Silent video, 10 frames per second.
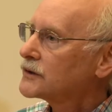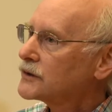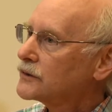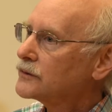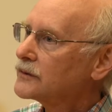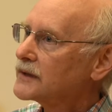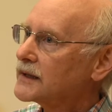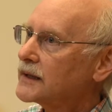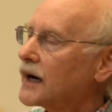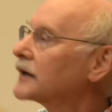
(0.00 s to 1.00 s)
to
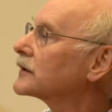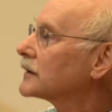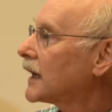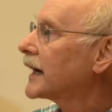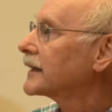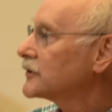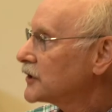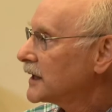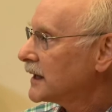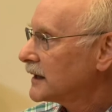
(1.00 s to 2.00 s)
the underlying
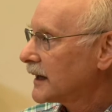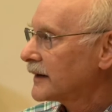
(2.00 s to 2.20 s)
gene